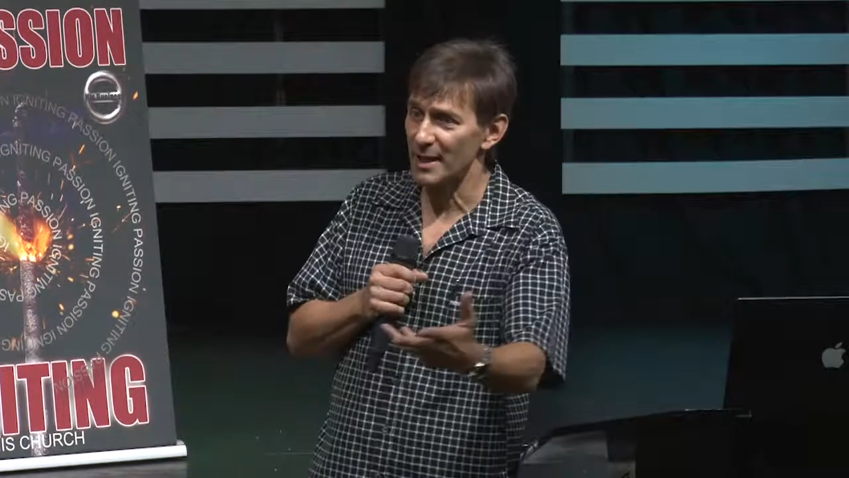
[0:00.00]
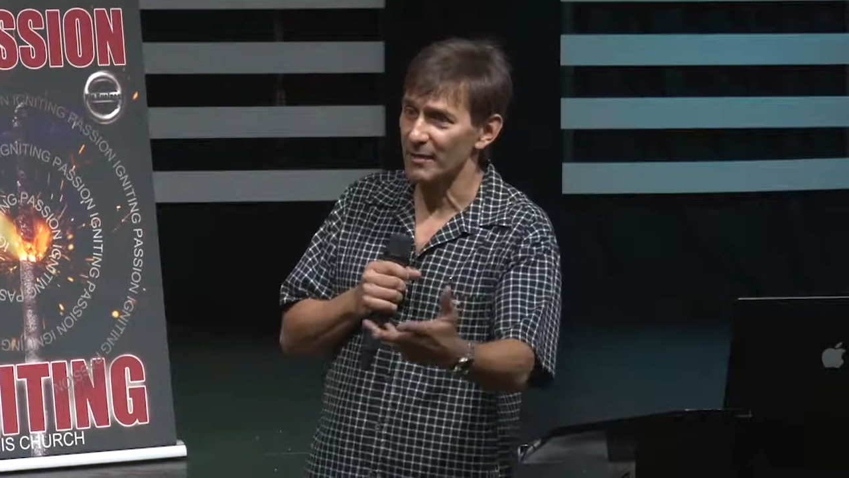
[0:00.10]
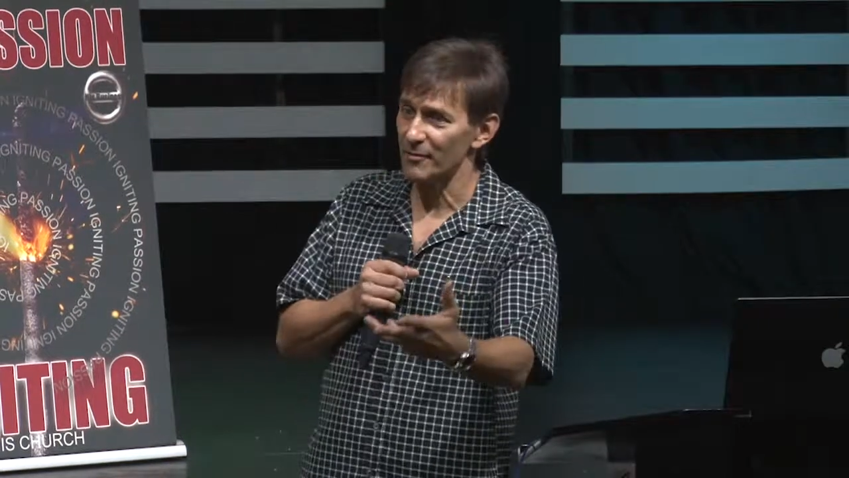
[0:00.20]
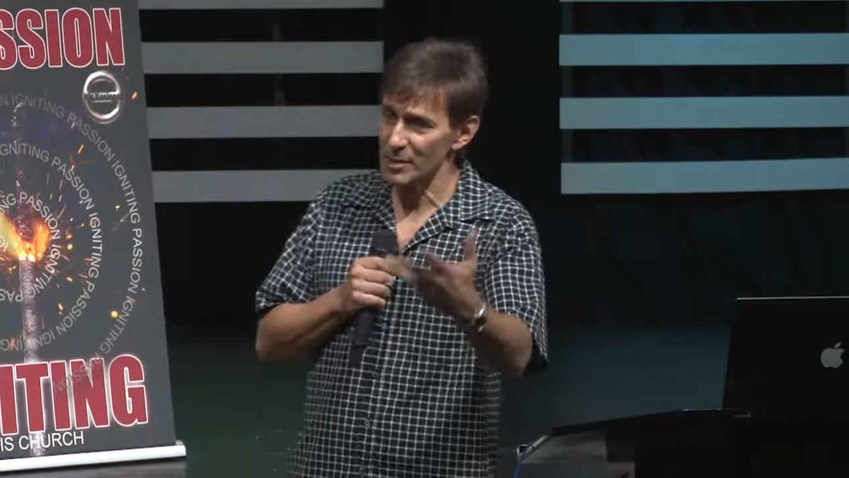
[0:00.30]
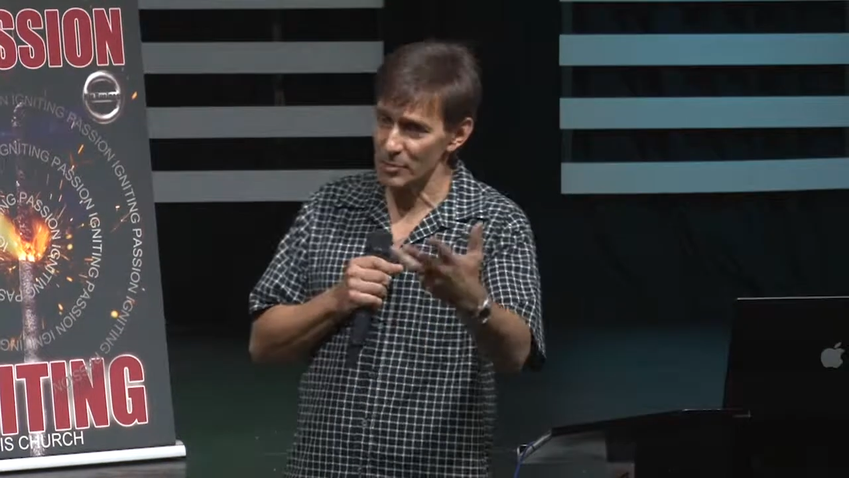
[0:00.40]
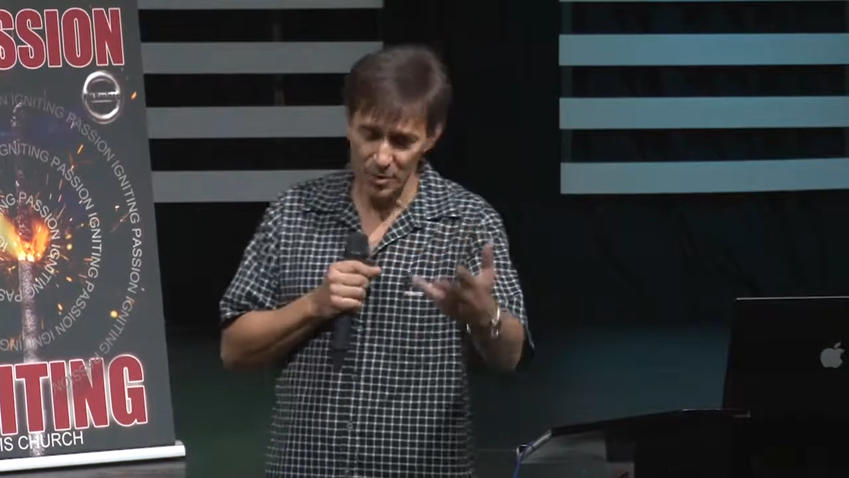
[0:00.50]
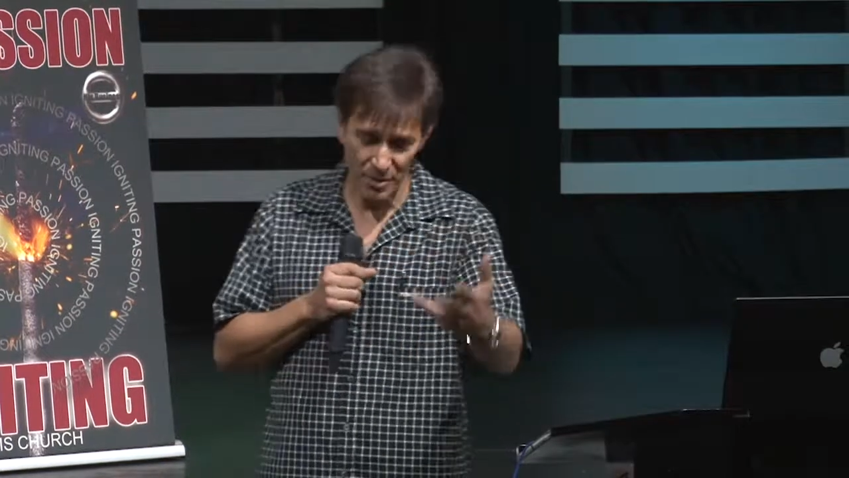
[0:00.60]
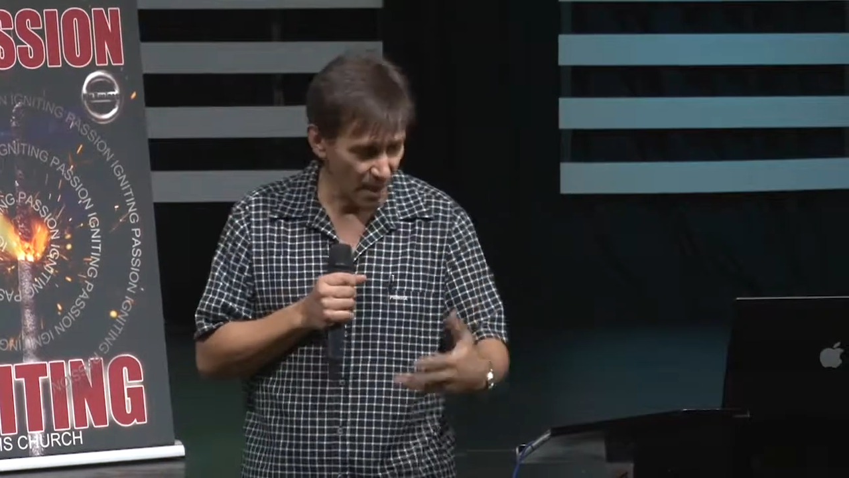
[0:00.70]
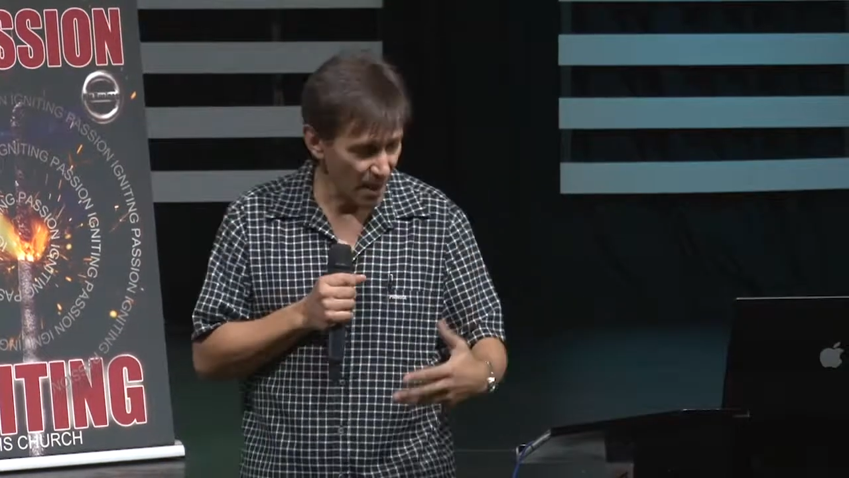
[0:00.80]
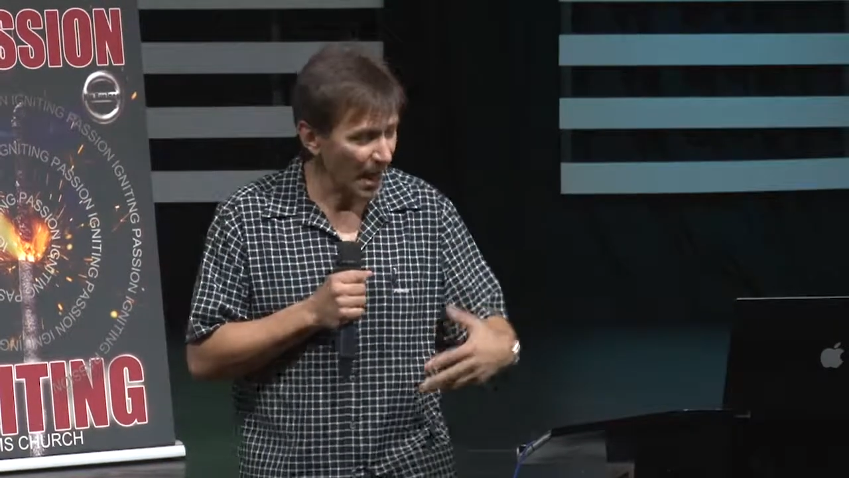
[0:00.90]
If that's what you say,
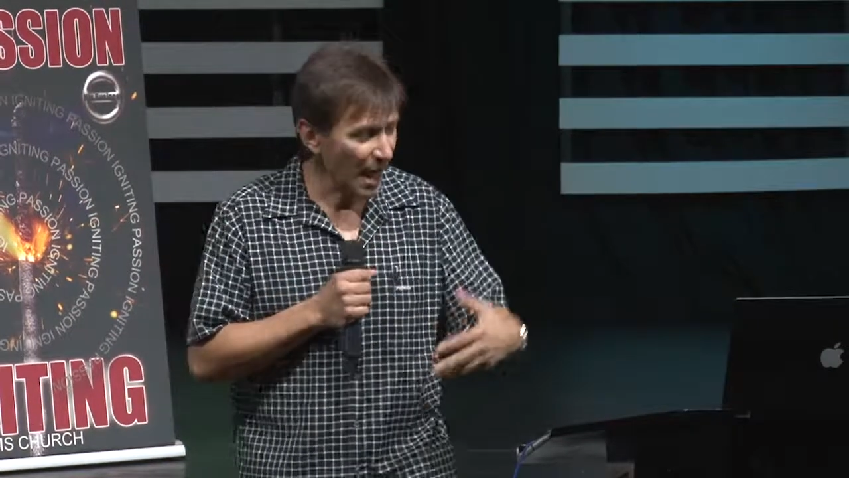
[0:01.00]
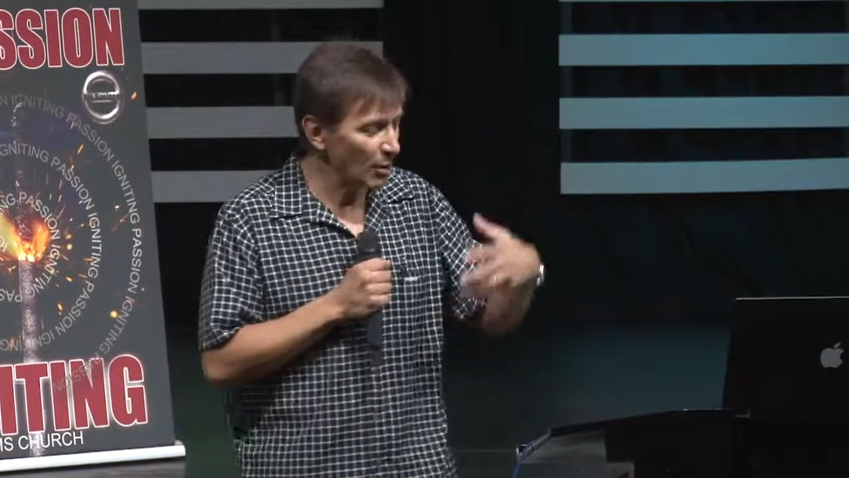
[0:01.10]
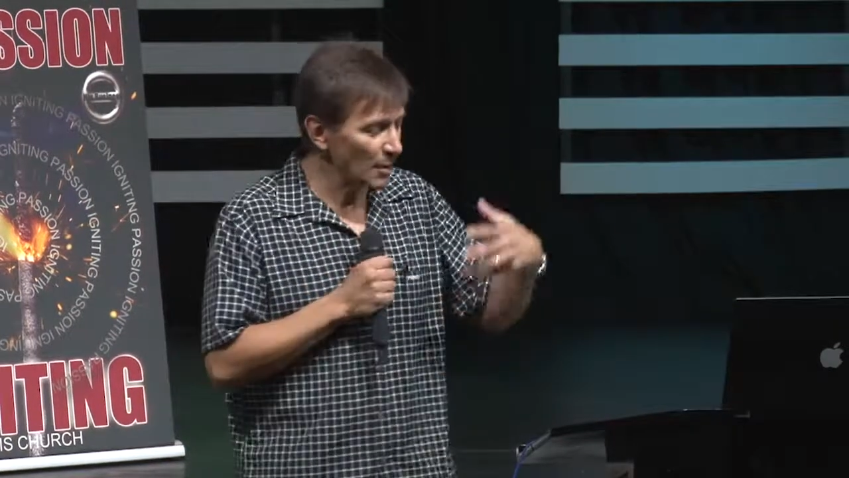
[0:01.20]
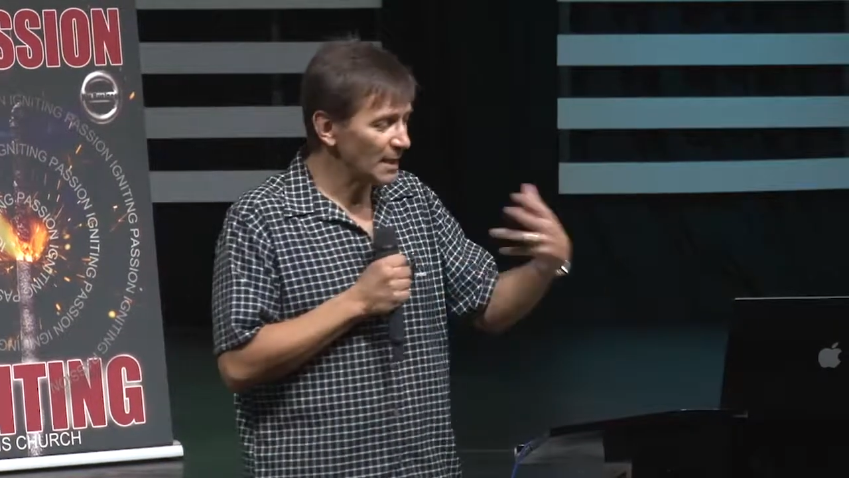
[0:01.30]
I want to be like